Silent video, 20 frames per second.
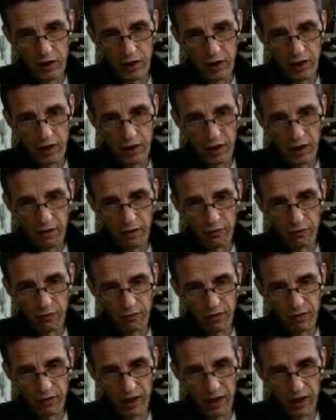if
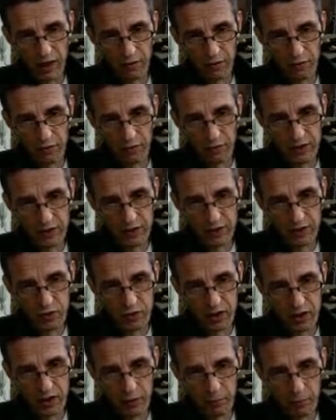everything was
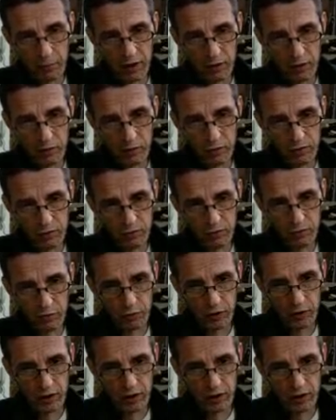coming out from
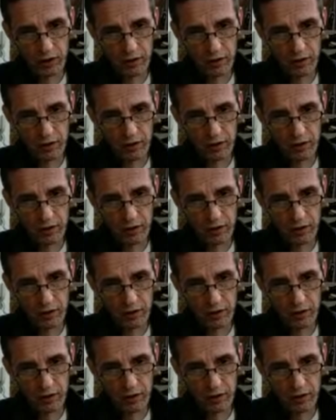here?